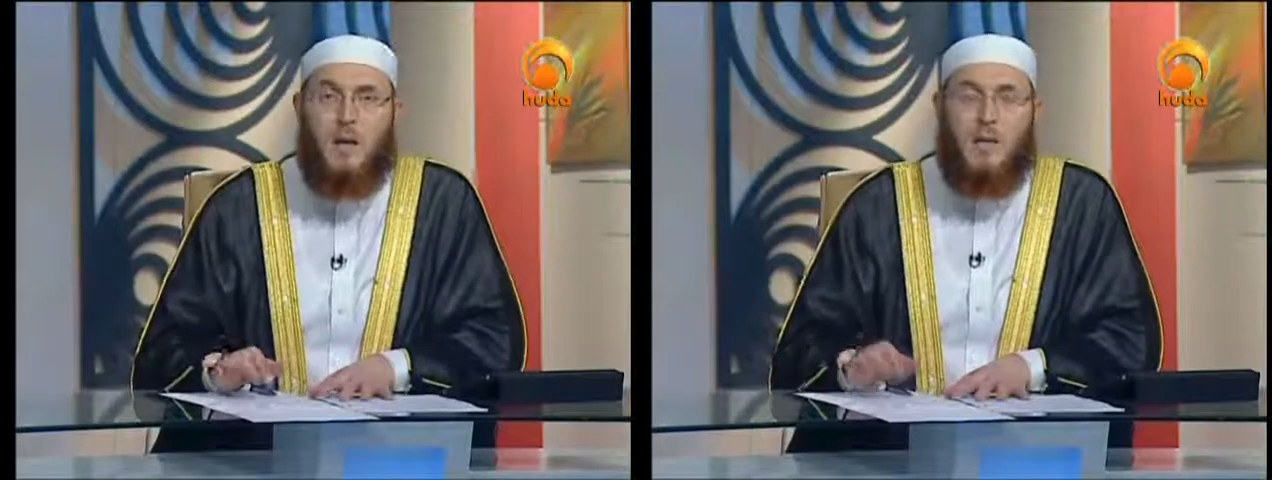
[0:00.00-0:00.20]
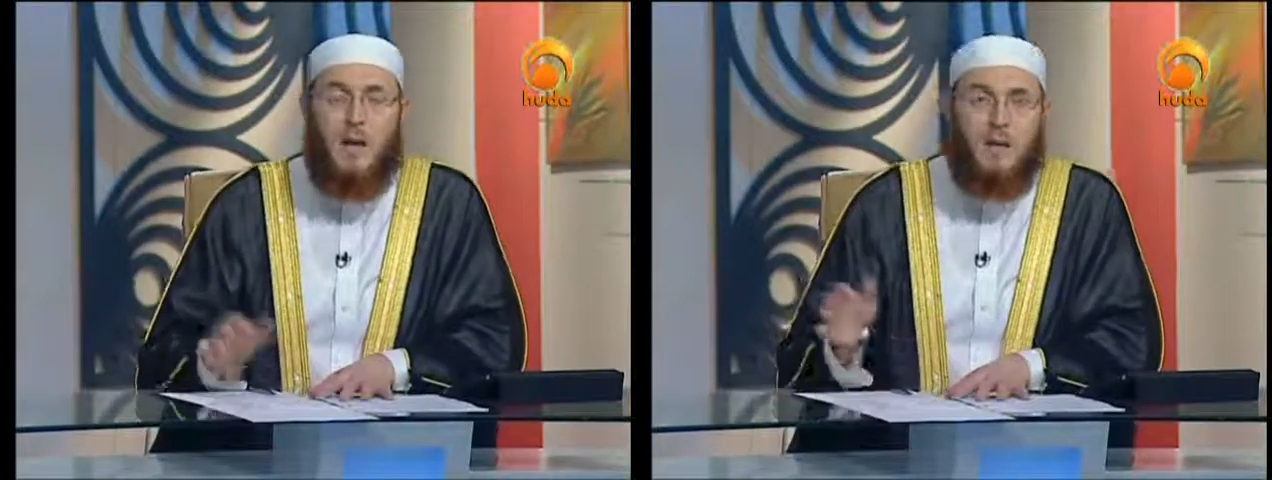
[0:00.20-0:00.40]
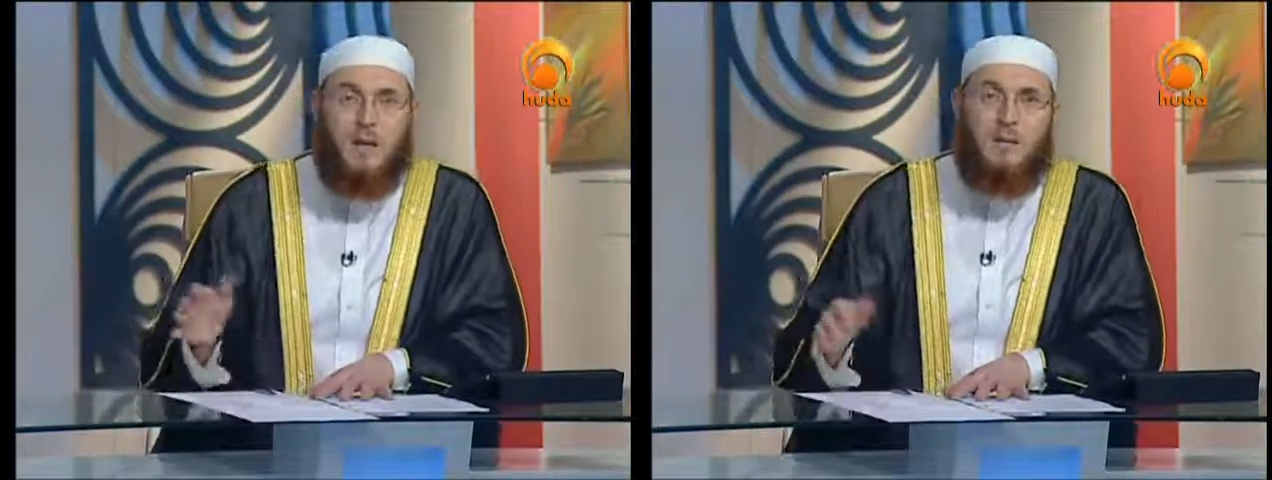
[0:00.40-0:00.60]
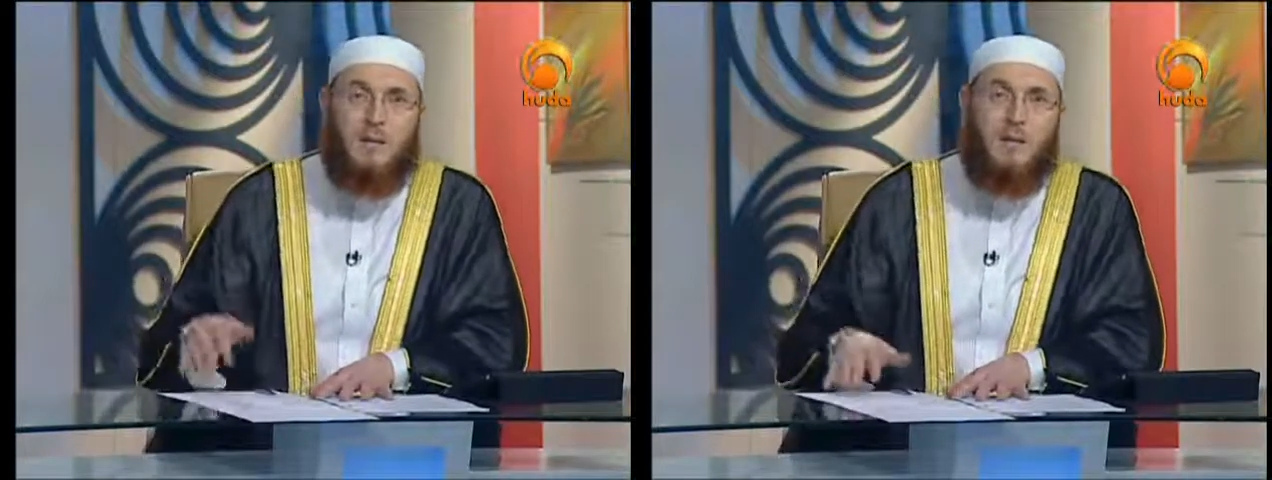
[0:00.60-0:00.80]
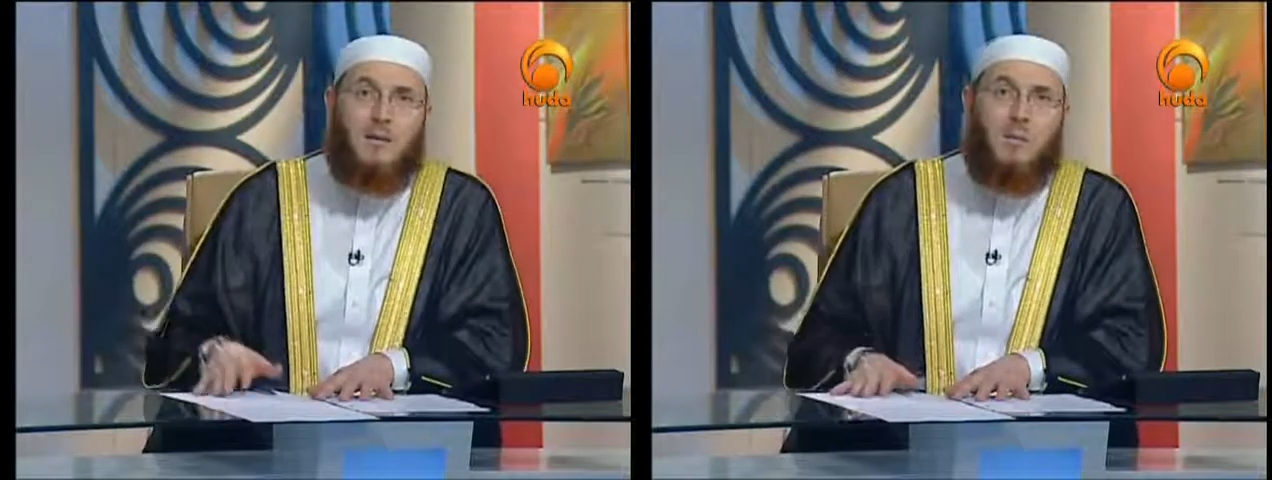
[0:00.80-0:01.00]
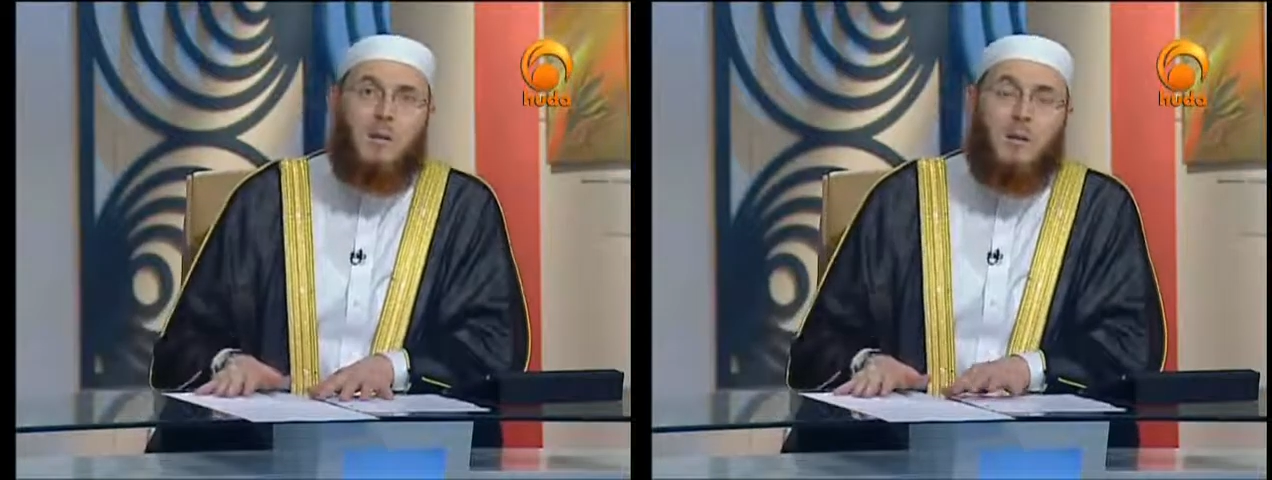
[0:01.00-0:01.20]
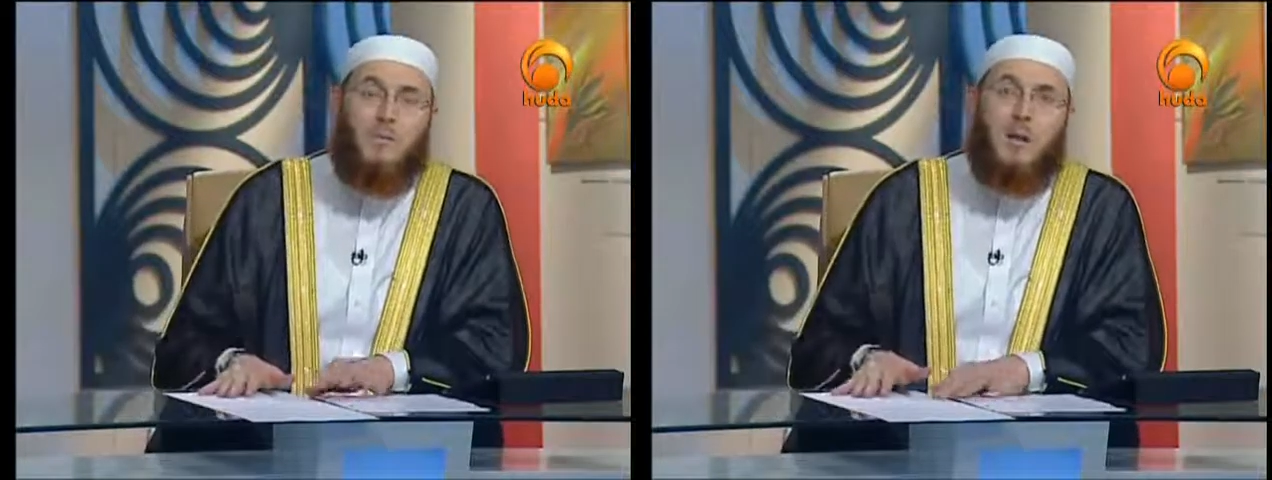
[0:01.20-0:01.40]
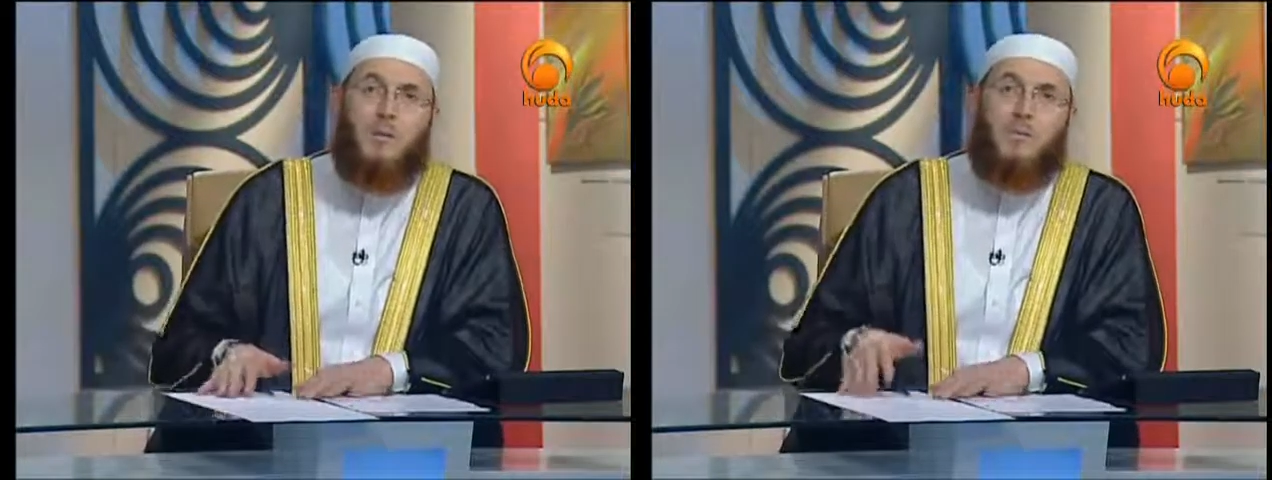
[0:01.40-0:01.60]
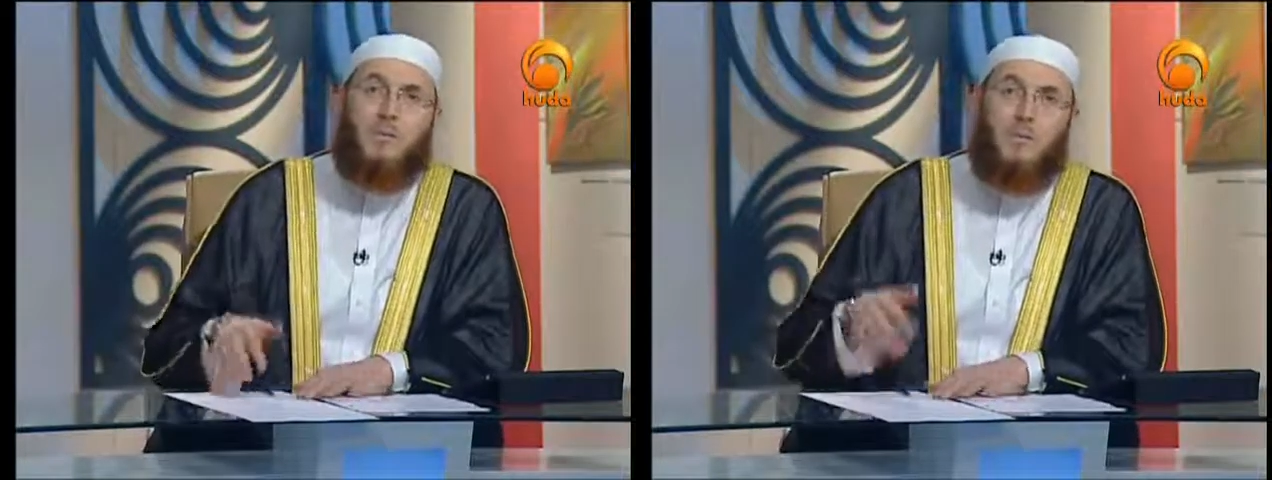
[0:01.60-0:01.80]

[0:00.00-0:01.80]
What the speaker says: The hadith says about a man who